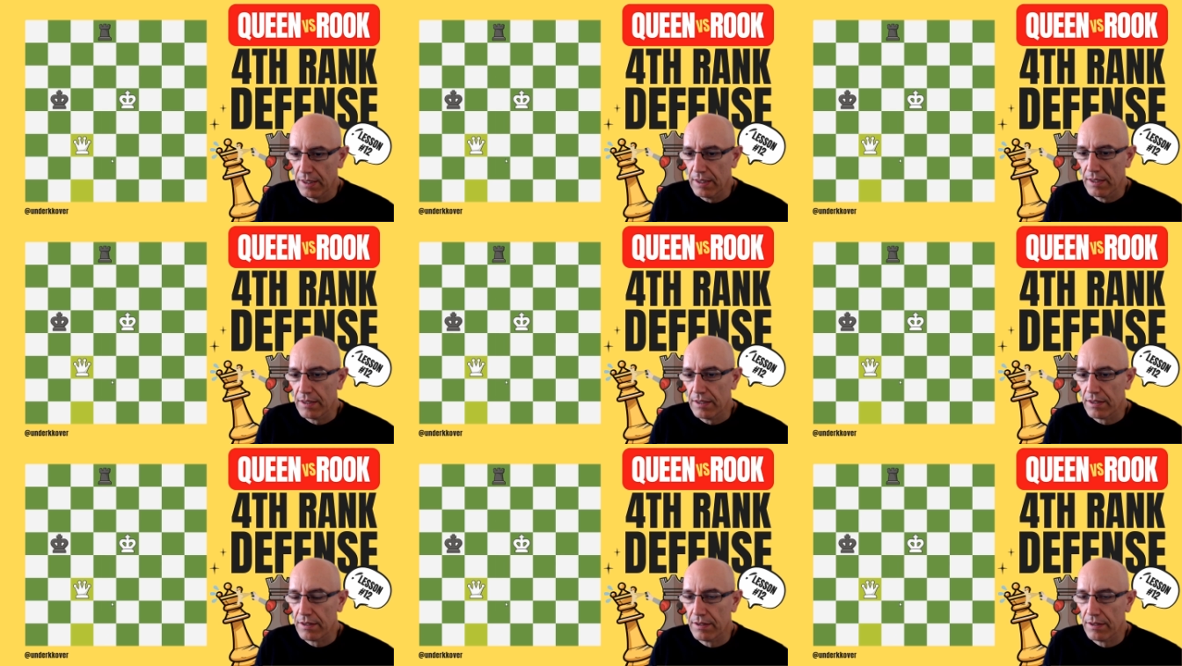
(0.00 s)

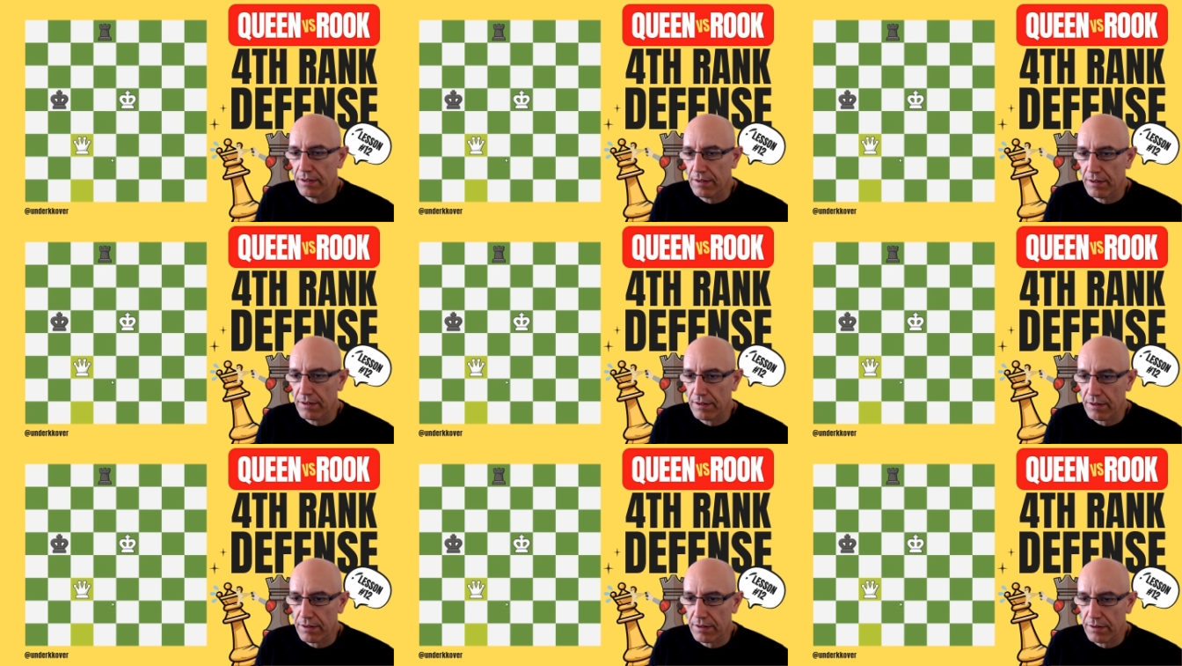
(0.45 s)

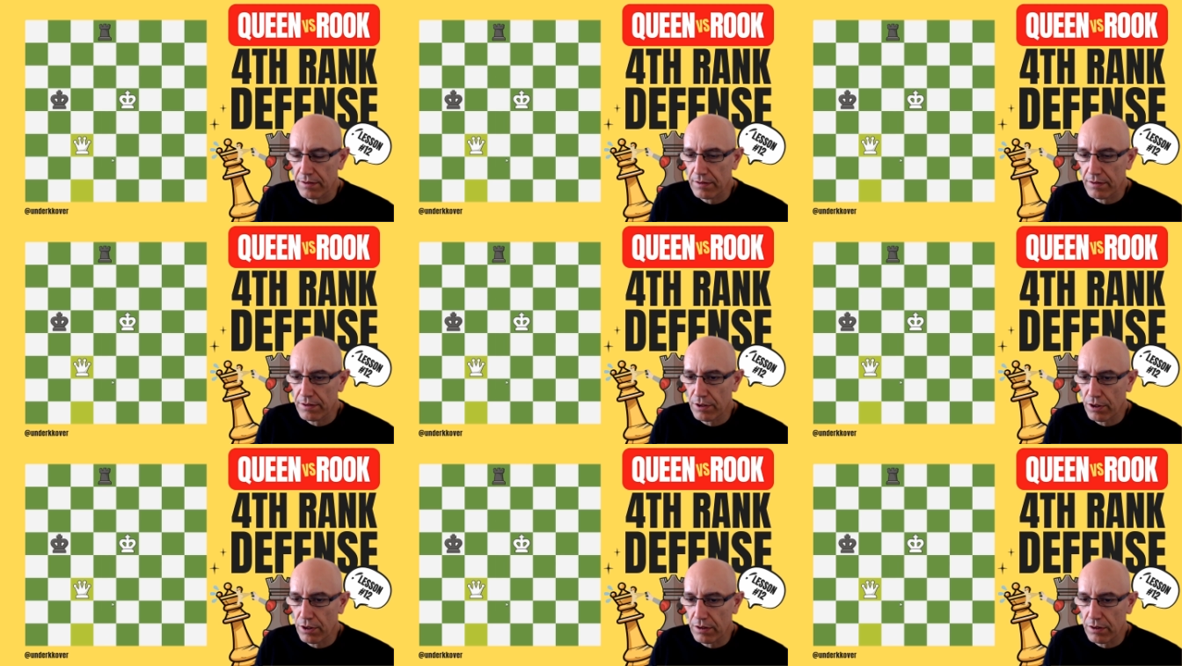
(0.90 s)
the
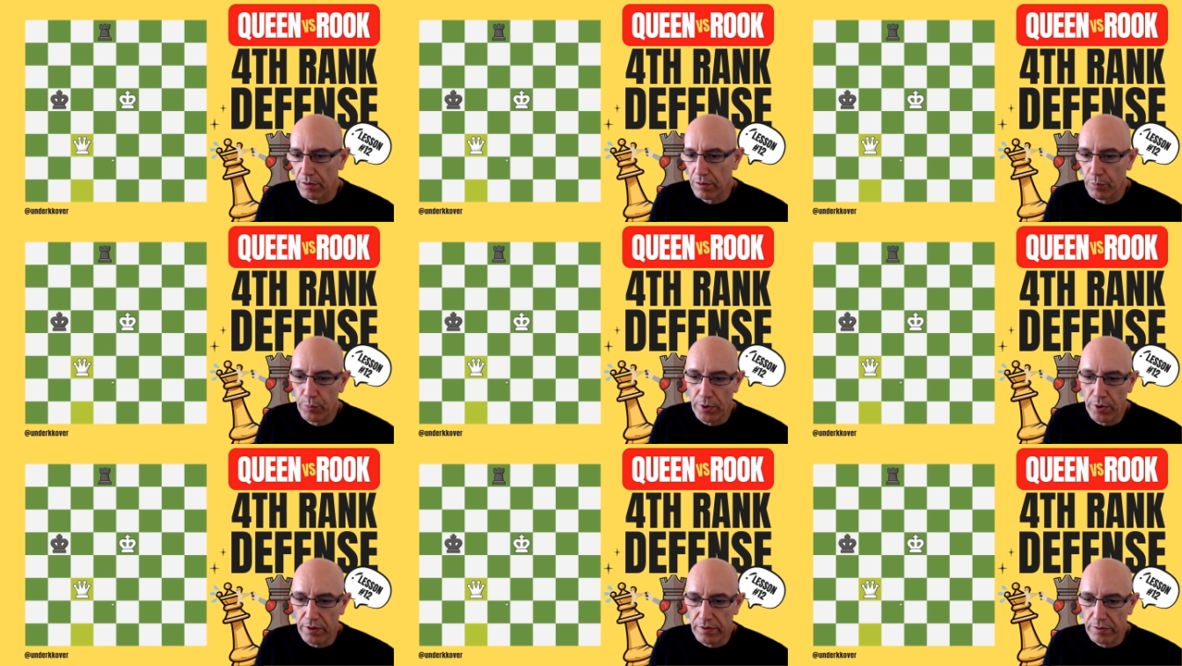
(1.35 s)
only
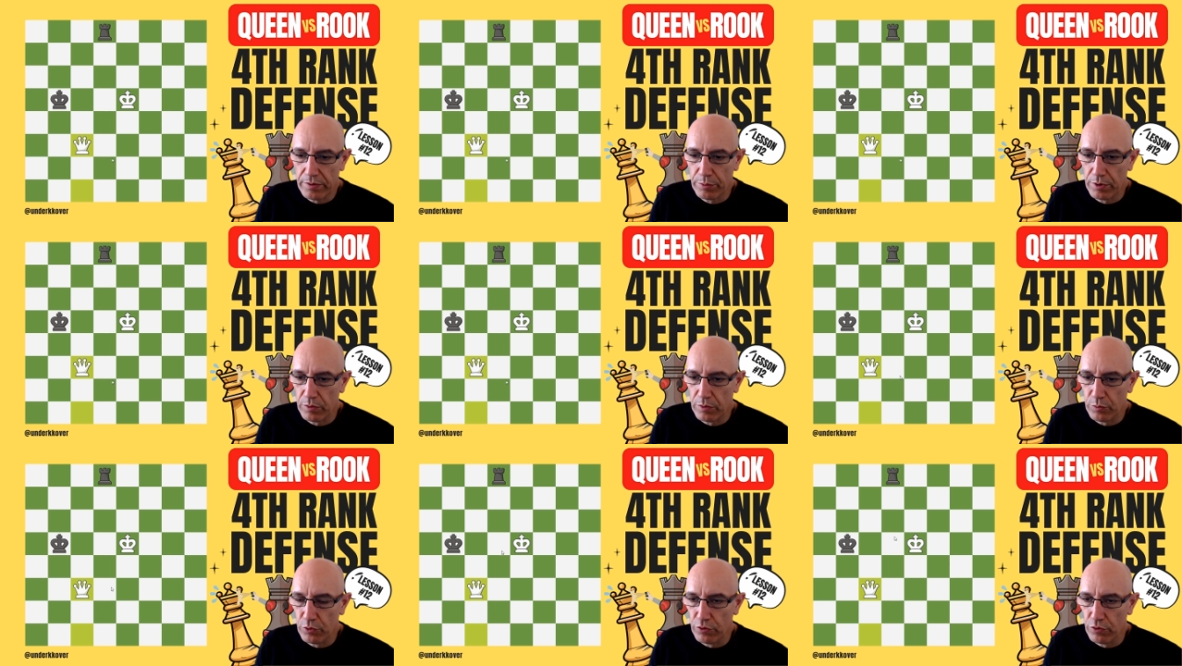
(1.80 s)
possible
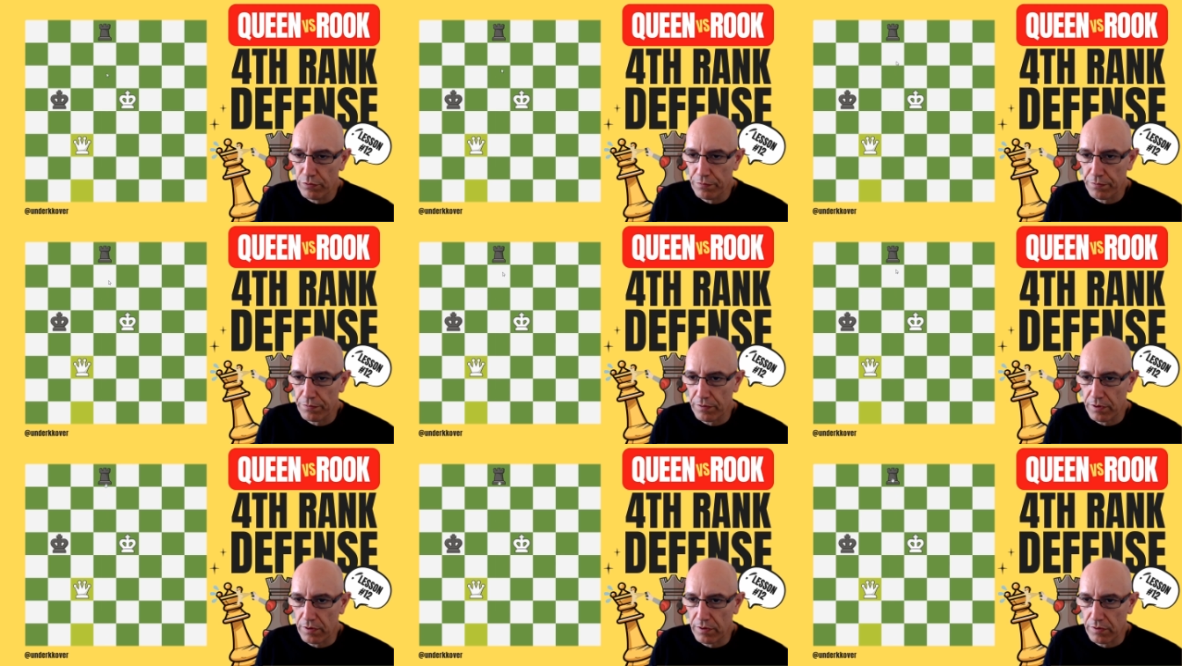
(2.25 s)
move
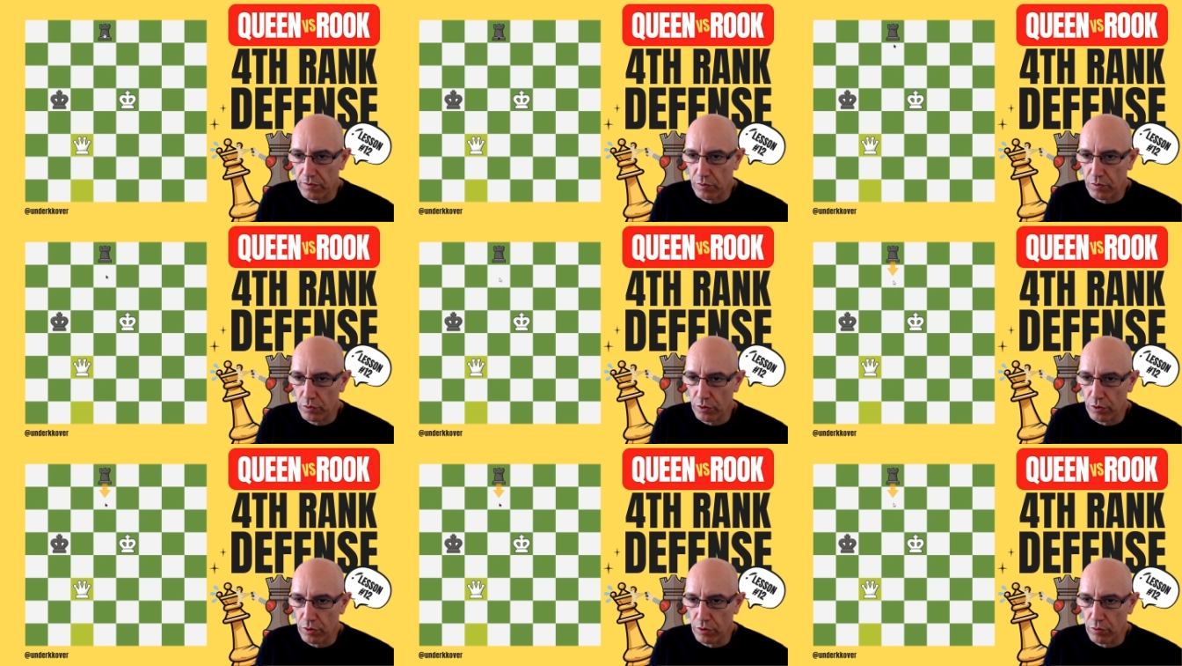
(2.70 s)
is to
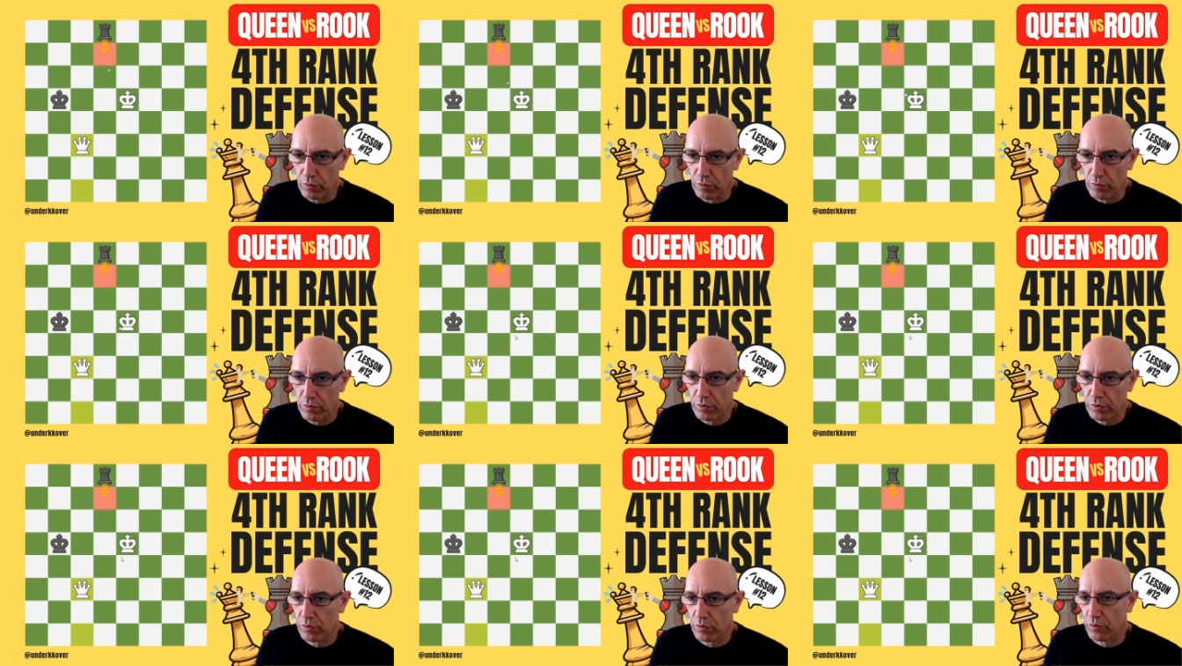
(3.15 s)
go
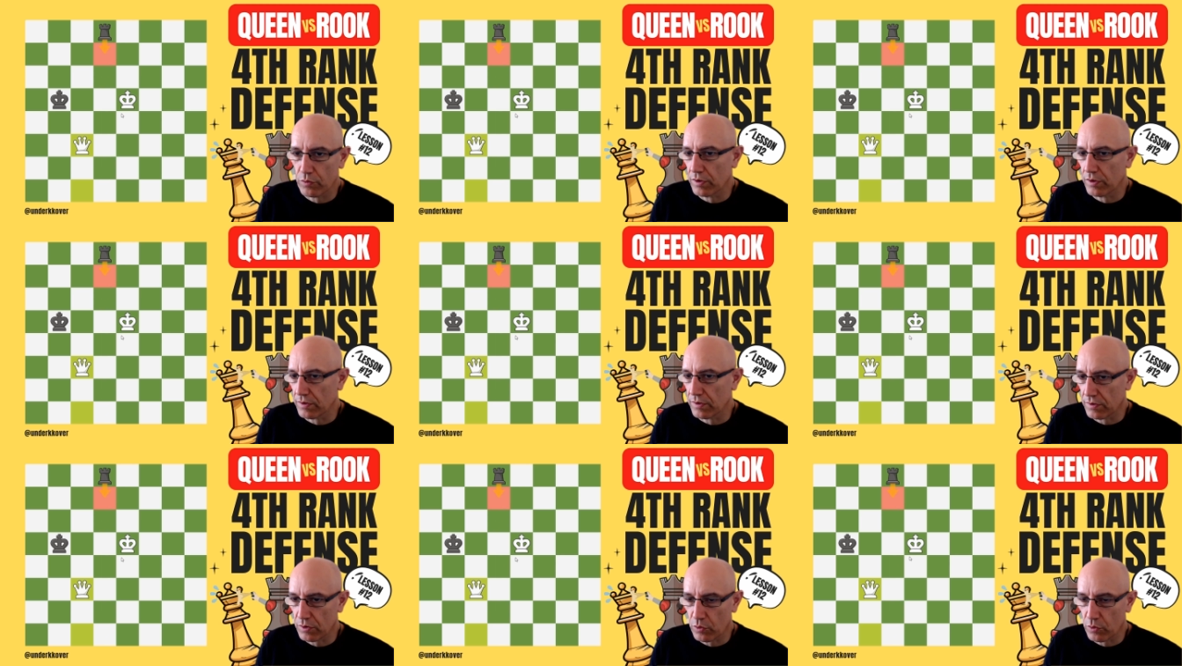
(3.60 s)
to this
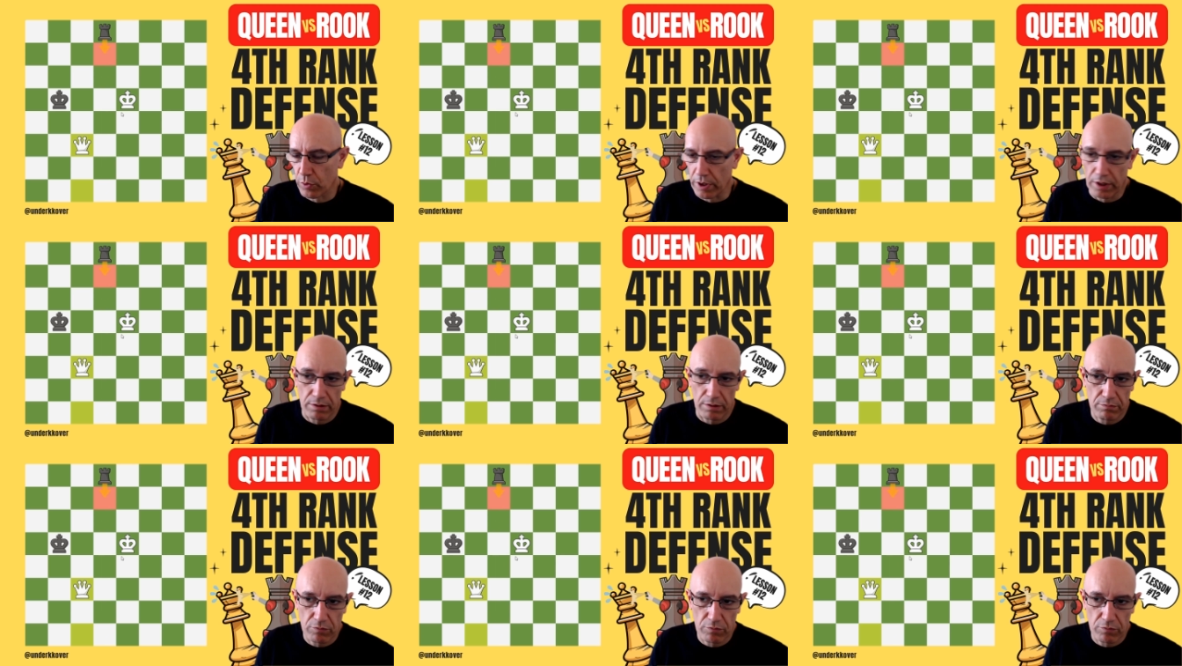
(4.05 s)
square.